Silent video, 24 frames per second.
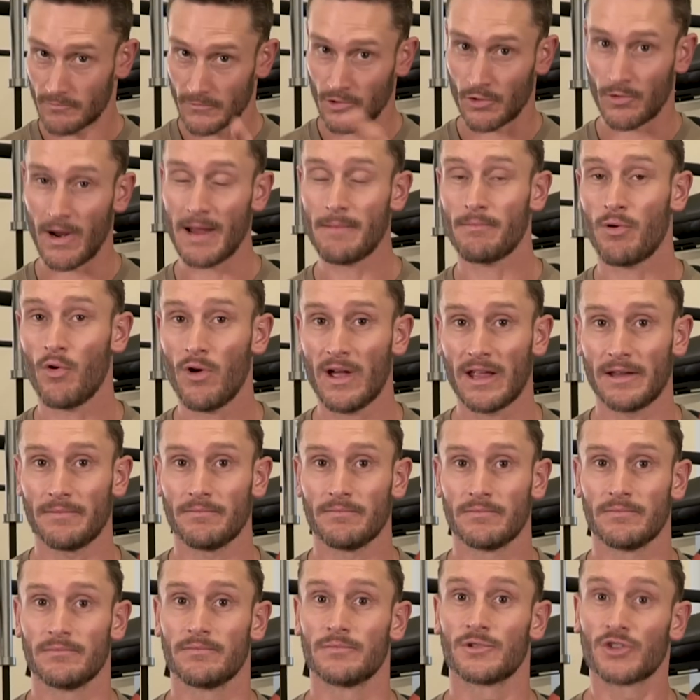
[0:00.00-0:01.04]
Great point,
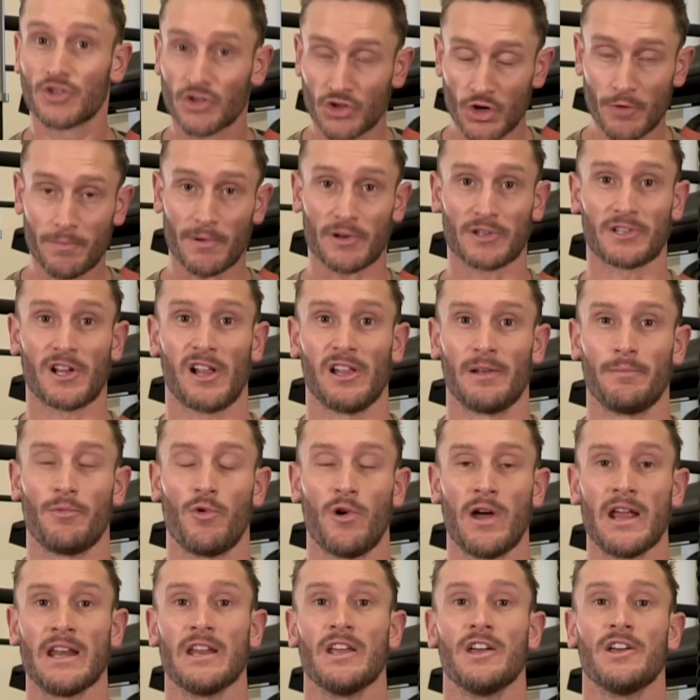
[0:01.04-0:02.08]
super solid
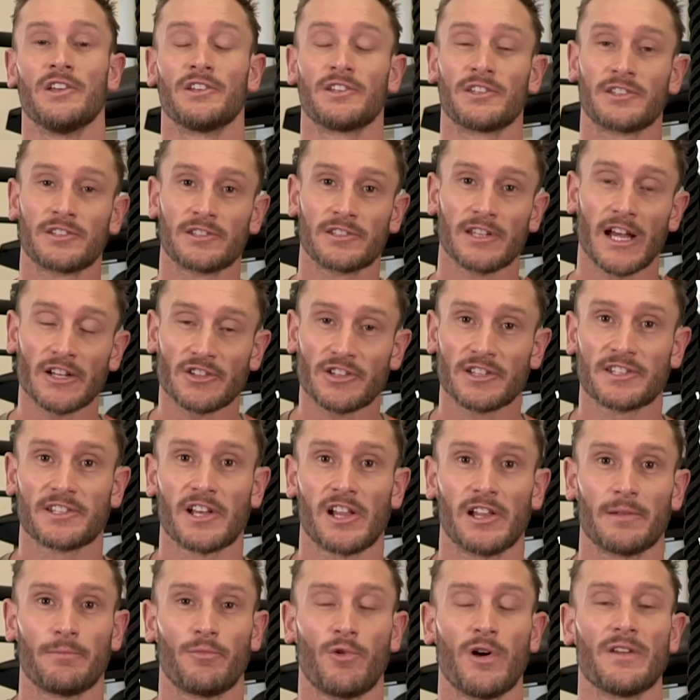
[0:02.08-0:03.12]
point. Such a
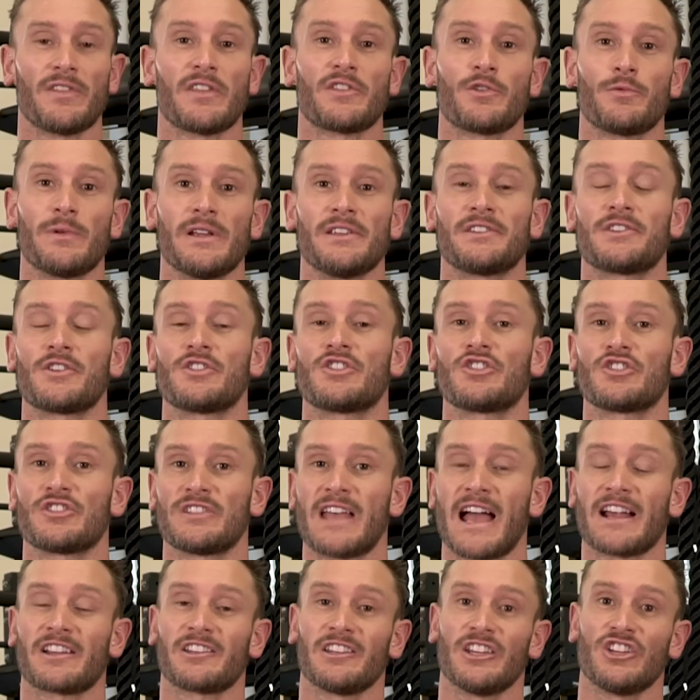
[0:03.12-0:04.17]
solid point that the researchers
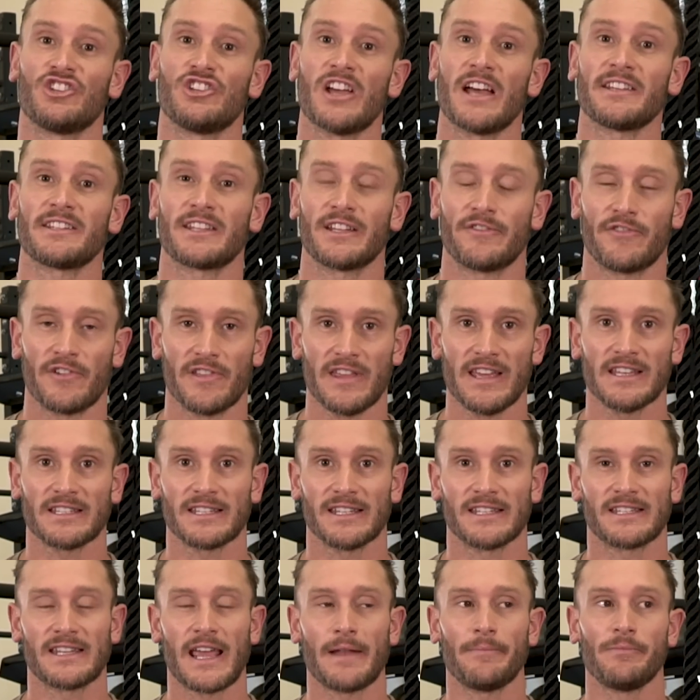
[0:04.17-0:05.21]
actually adjusted for this
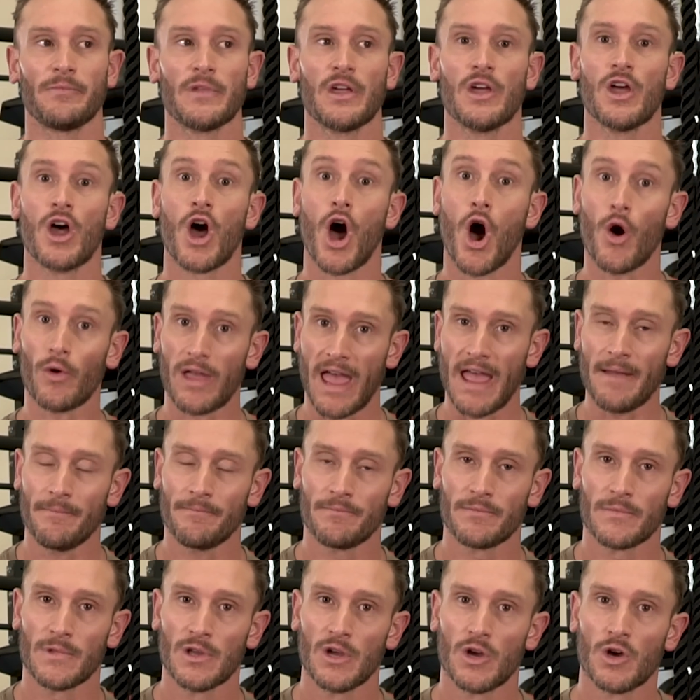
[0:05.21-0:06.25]
and said, okay,
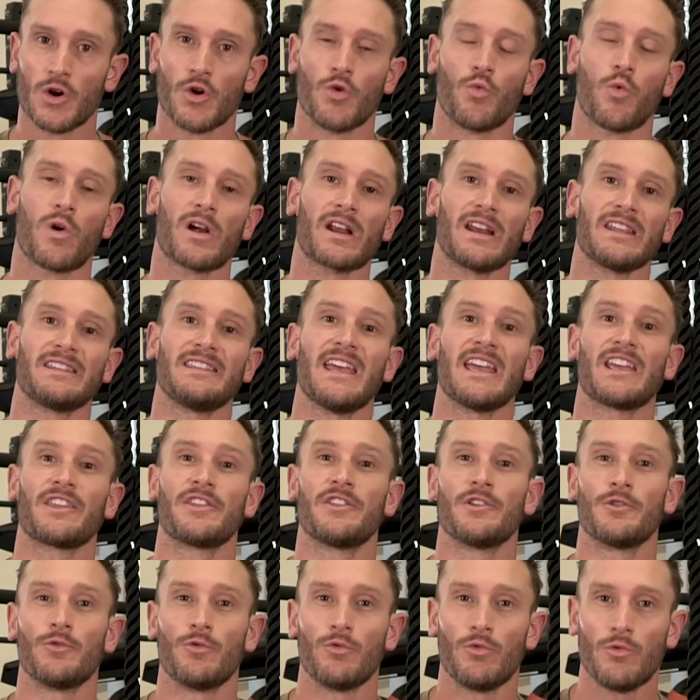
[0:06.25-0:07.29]
we're gonna
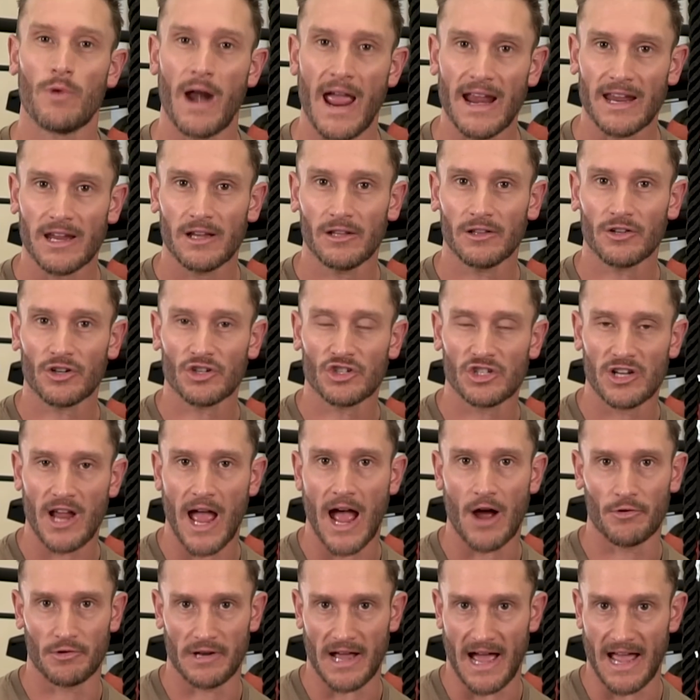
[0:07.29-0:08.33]
take the regular
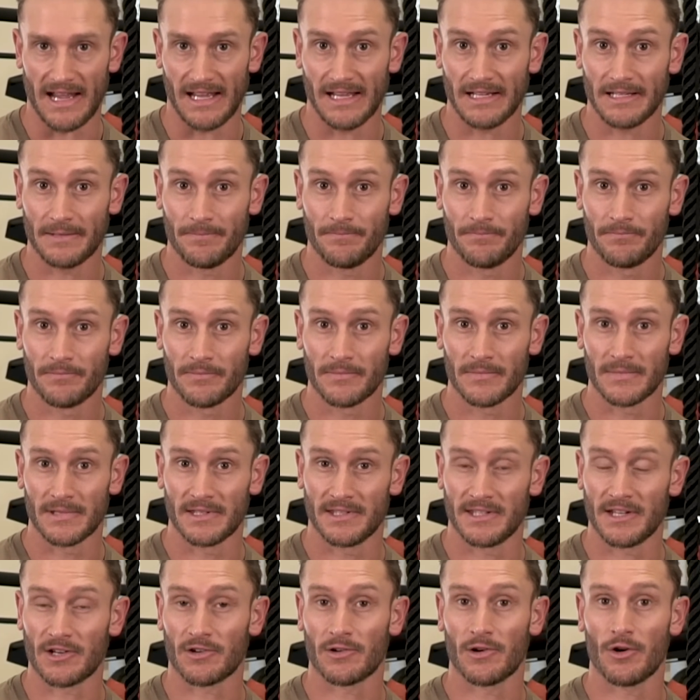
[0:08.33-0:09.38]
chow diet,
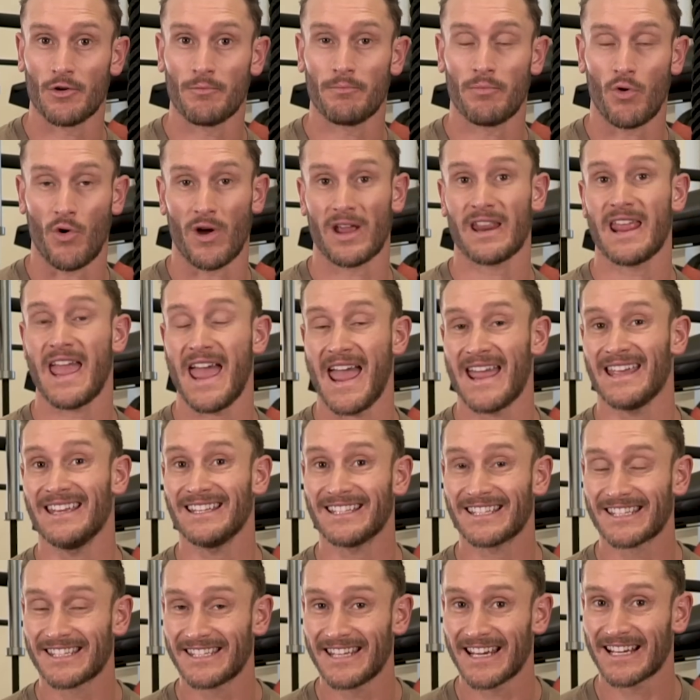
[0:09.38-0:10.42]
zero point eight
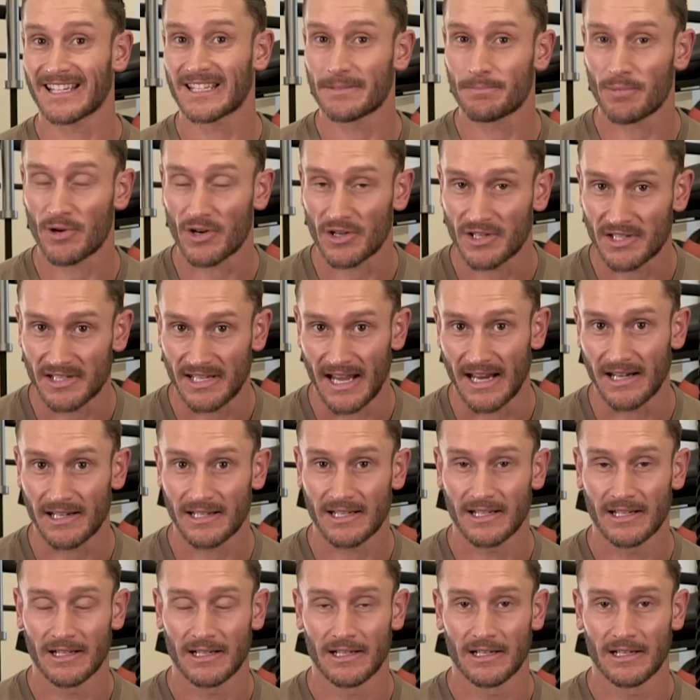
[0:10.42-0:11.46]
six percent